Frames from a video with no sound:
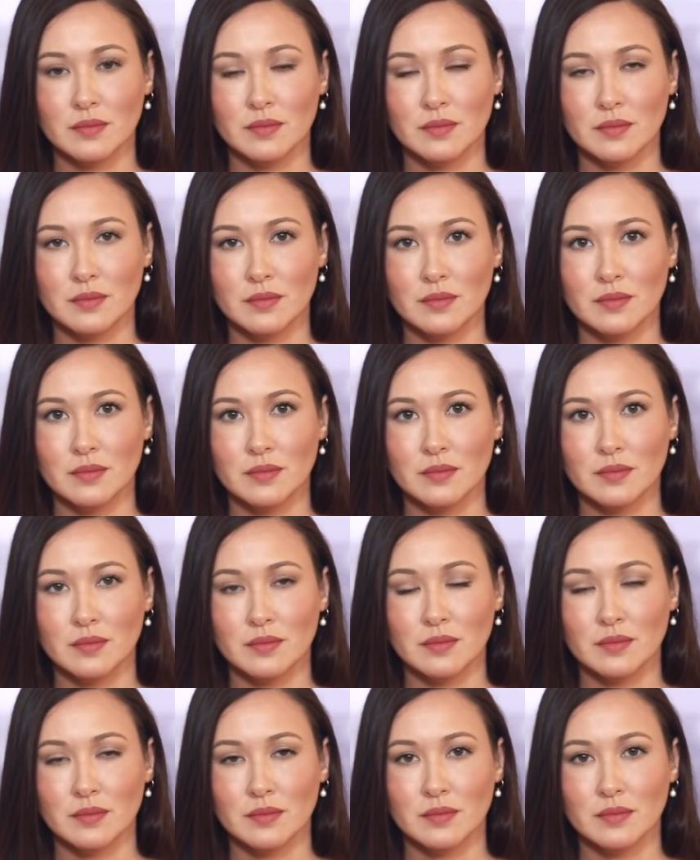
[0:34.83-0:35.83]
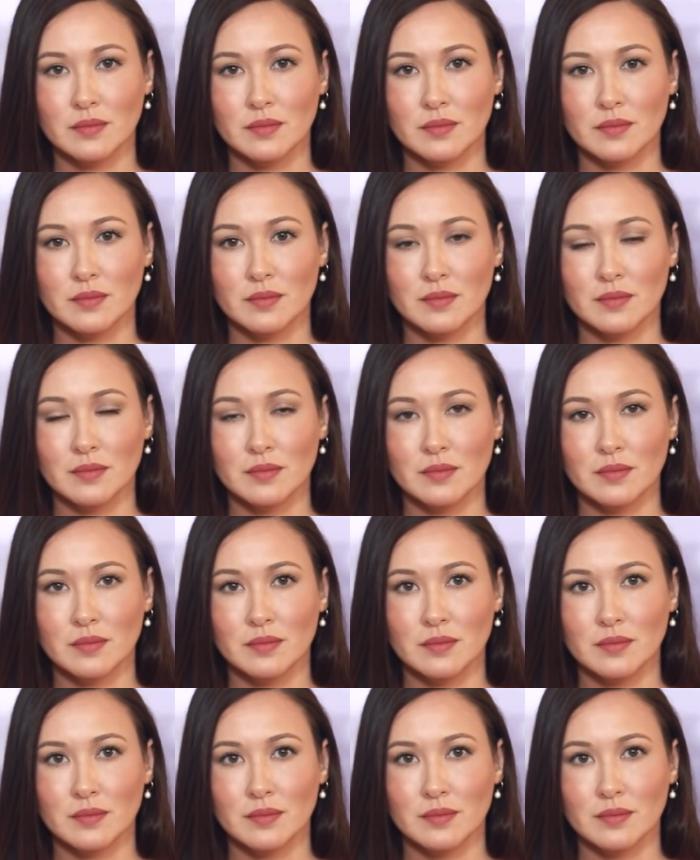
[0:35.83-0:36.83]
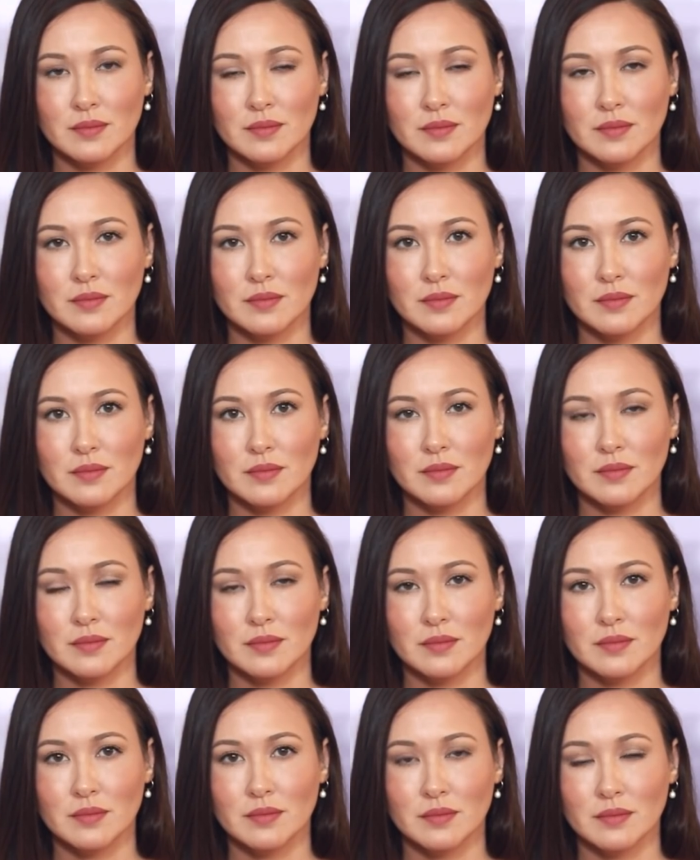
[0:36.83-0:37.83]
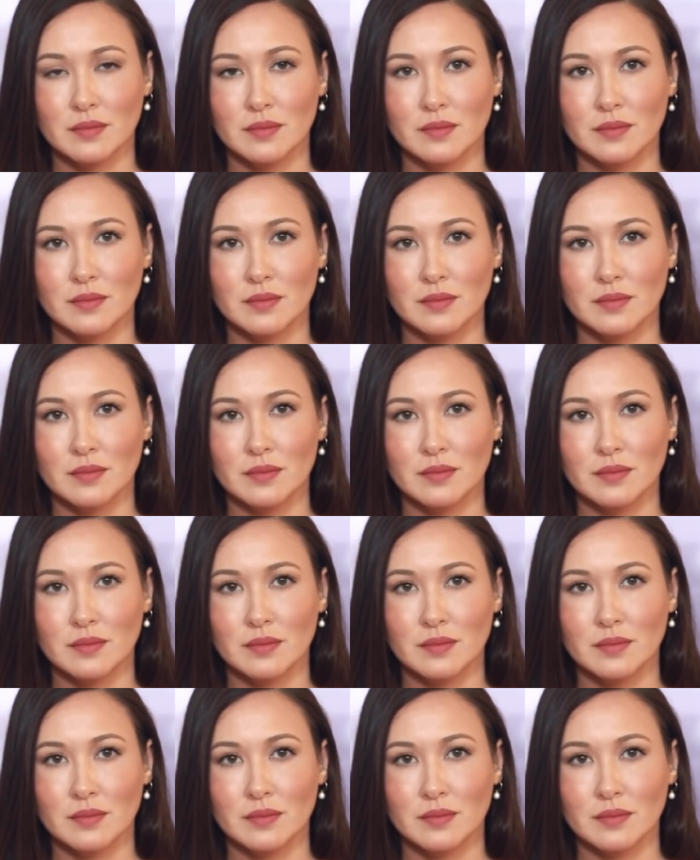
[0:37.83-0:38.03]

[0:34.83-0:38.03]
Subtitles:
The person shown says nothing.